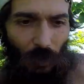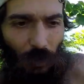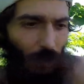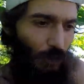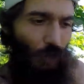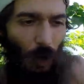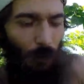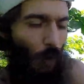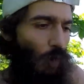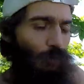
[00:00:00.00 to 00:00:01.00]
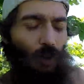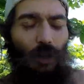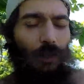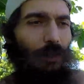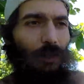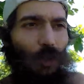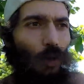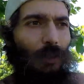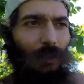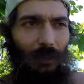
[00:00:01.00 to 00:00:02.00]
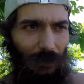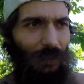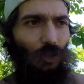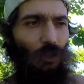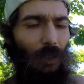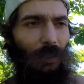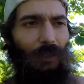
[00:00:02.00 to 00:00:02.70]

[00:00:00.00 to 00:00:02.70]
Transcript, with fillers: uh, jump over, and you know, it's it's interesting.